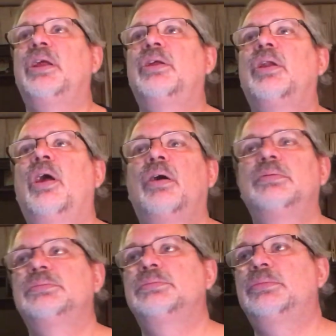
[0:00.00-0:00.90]

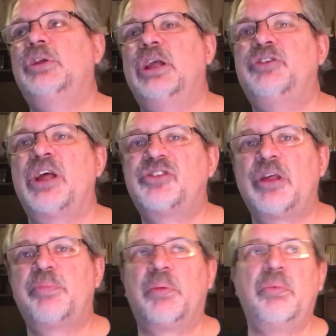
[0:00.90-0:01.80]
you had done
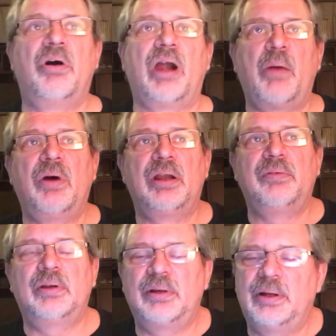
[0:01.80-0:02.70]
something more, I
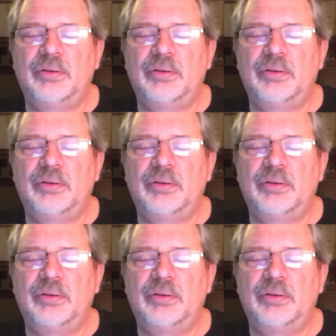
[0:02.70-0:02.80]
wouldn't.